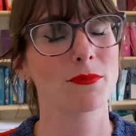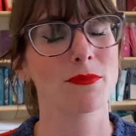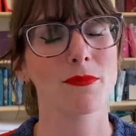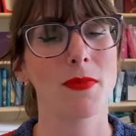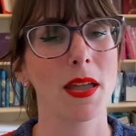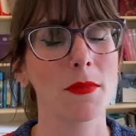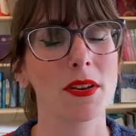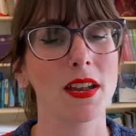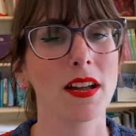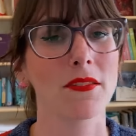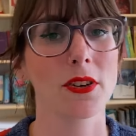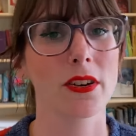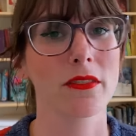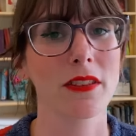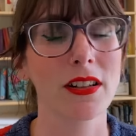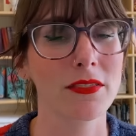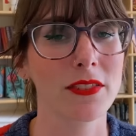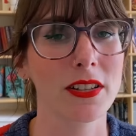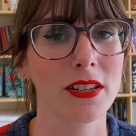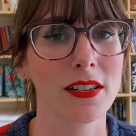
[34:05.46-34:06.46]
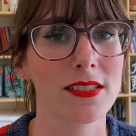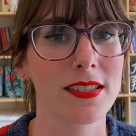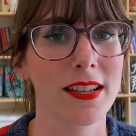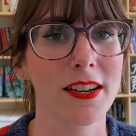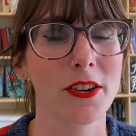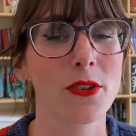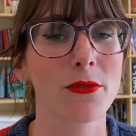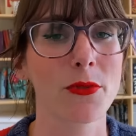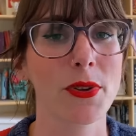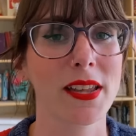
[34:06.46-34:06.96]
maybe not very relevant because I don't
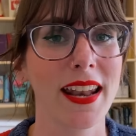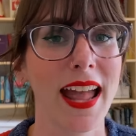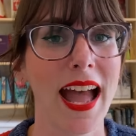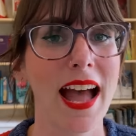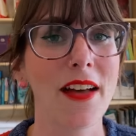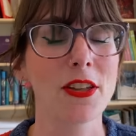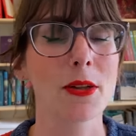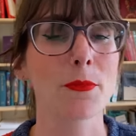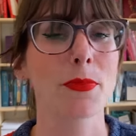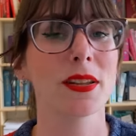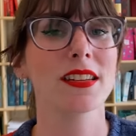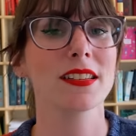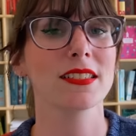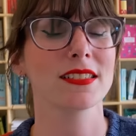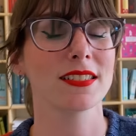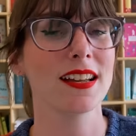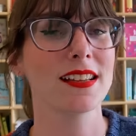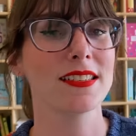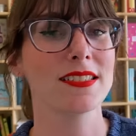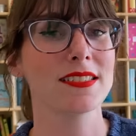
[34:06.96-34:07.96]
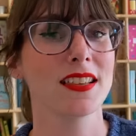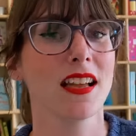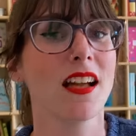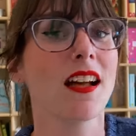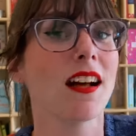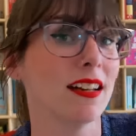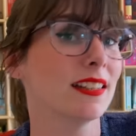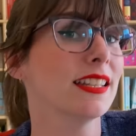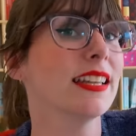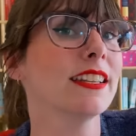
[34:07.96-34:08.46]
know if we can have it, but it does
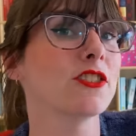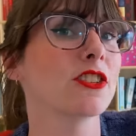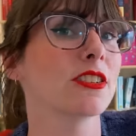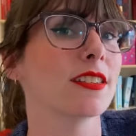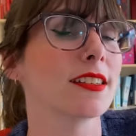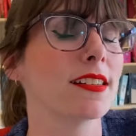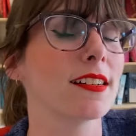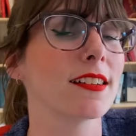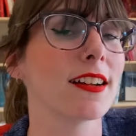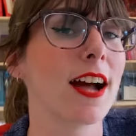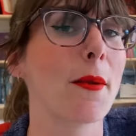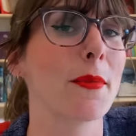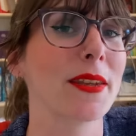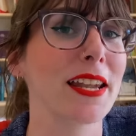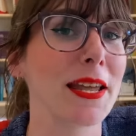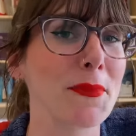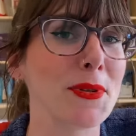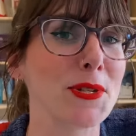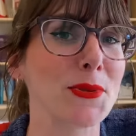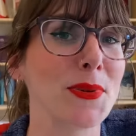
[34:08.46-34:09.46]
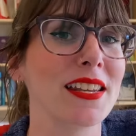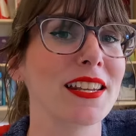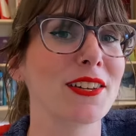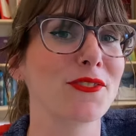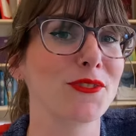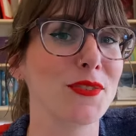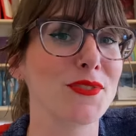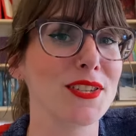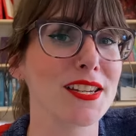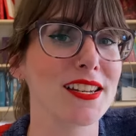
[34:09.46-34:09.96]
allegedly accommodate between a
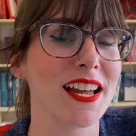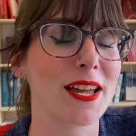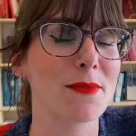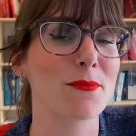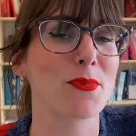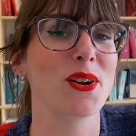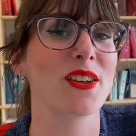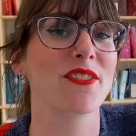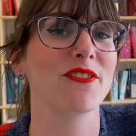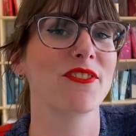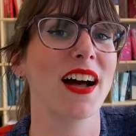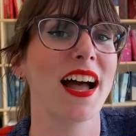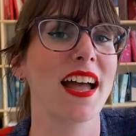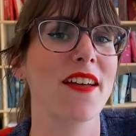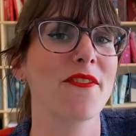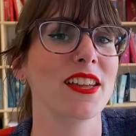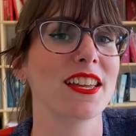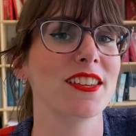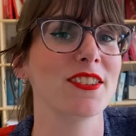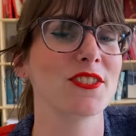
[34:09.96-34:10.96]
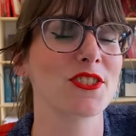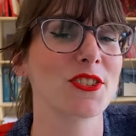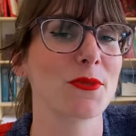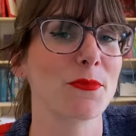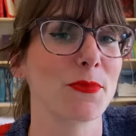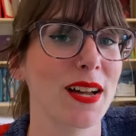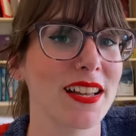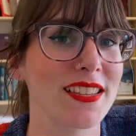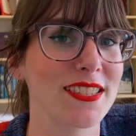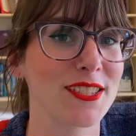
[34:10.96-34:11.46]
59.5 inch
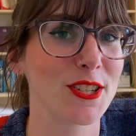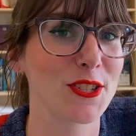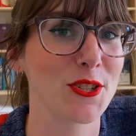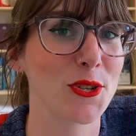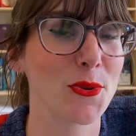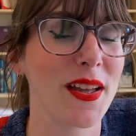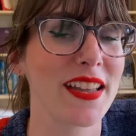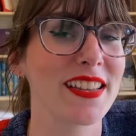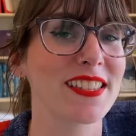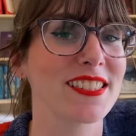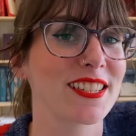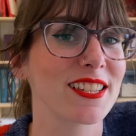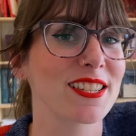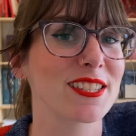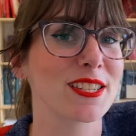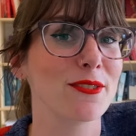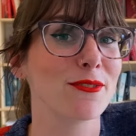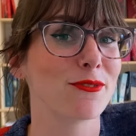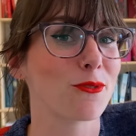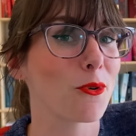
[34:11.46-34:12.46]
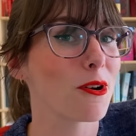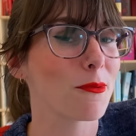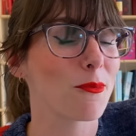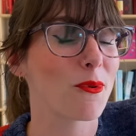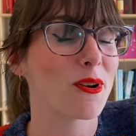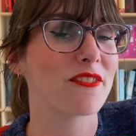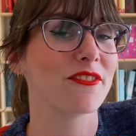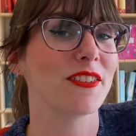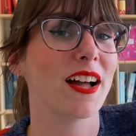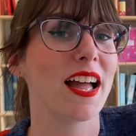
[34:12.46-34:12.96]
bust to a
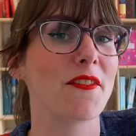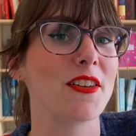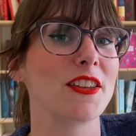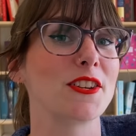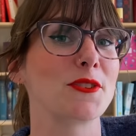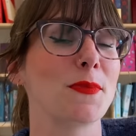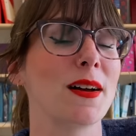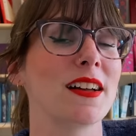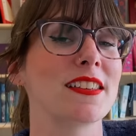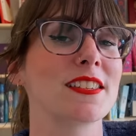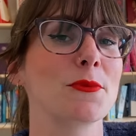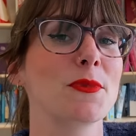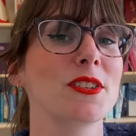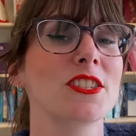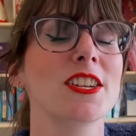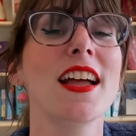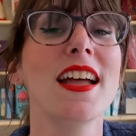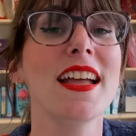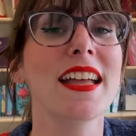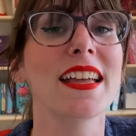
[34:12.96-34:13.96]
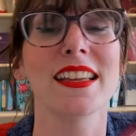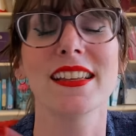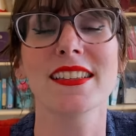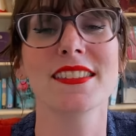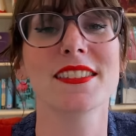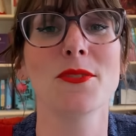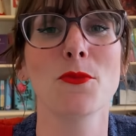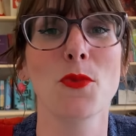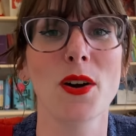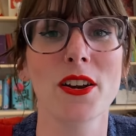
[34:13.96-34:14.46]
64.5 inch bust, which is
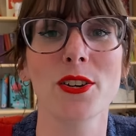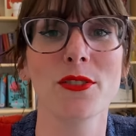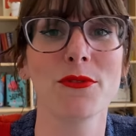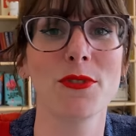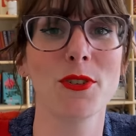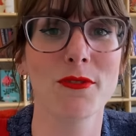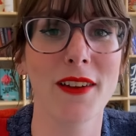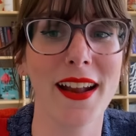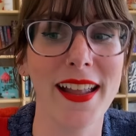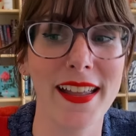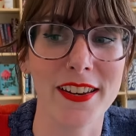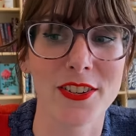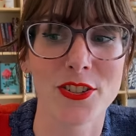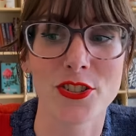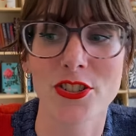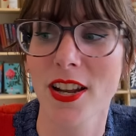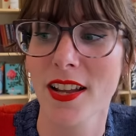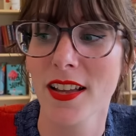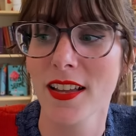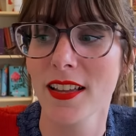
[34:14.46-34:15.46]
a wonderful range